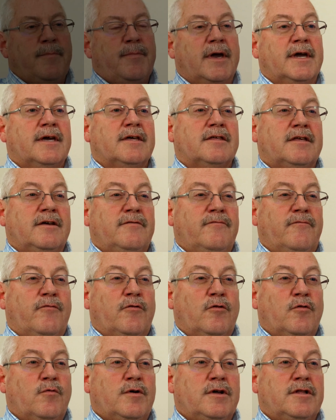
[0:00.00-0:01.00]
biggest
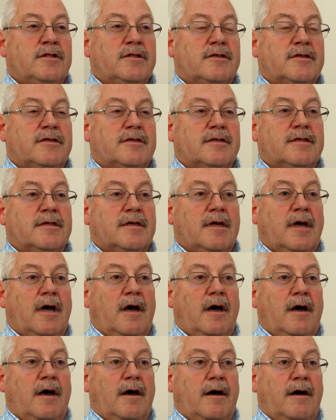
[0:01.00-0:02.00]
influence
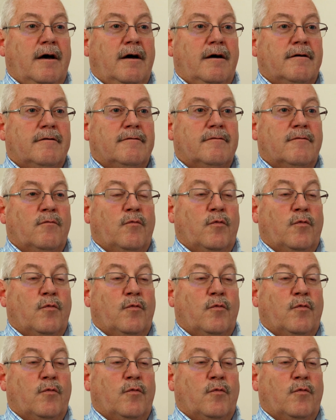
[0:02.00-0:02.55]
uh,